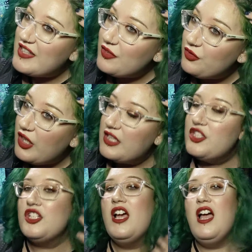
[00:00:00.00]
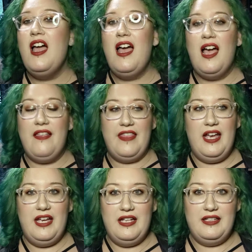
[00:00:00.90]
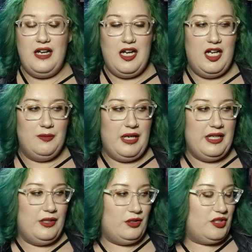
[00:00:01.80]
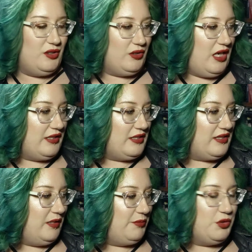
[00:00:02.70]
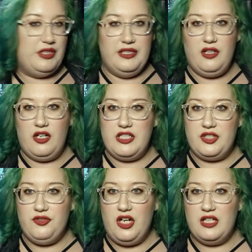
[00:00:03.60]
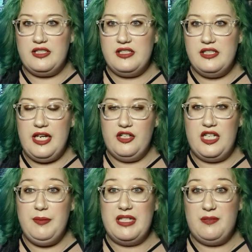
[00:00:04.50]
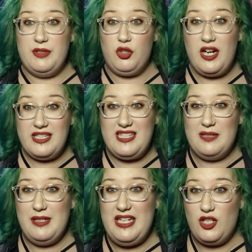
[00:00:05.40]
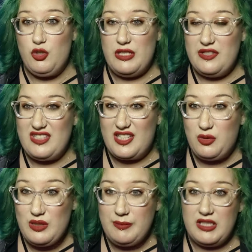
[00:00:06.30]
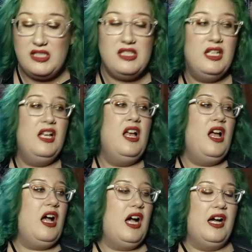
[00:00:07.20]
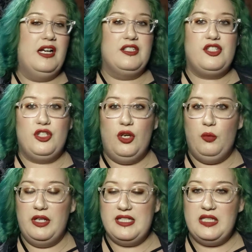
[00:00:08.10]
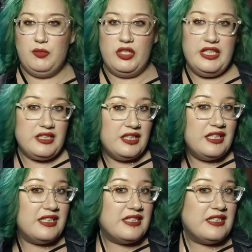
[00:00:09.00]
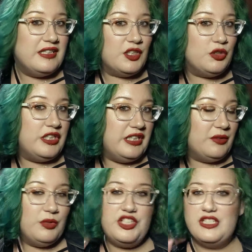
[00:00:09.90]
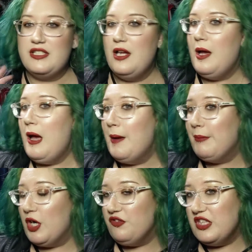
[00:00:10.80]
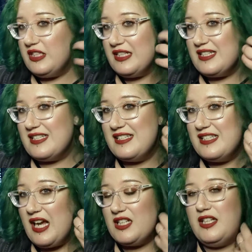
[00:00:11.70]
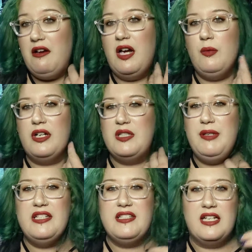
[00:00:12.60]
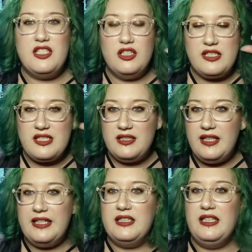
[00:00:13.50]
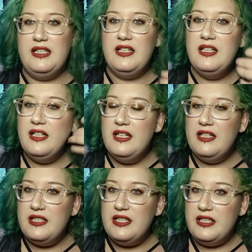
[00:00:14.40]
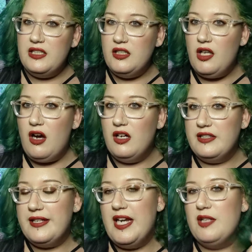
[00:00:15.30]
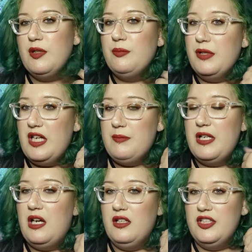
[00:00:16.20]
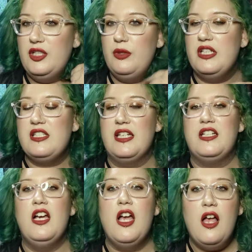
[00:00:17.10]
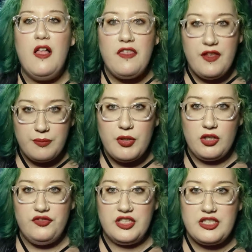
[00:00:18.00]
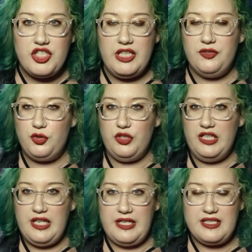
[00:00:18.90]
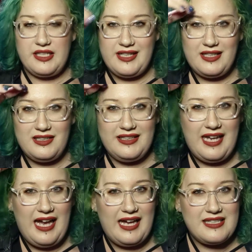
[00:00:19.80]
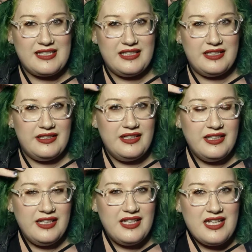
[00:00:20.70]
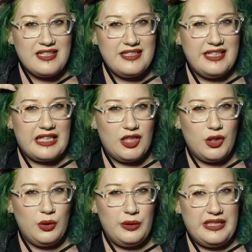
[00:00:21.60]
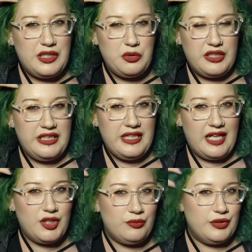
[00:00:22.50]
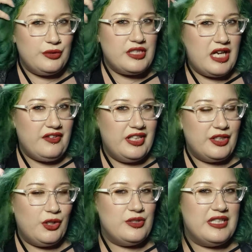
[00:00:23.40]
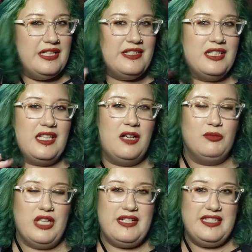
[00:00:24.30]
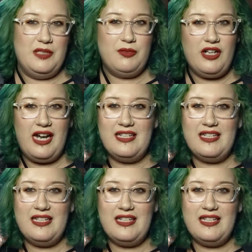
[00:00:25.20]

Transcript: nice and fresh. And then um, I had also gotten some green Arctic Fox hair dye because I've been trying to dye my hair green for like three months. Uh, so Wednesday morning, did the green, which is perfect. It is exactly how I want it to be. It does look slightly teal on camera, but I'm telling you, it's like the perfect shade of green. And it's like kind of like acid yellowy green at the roots and then it goes into like a, a deeper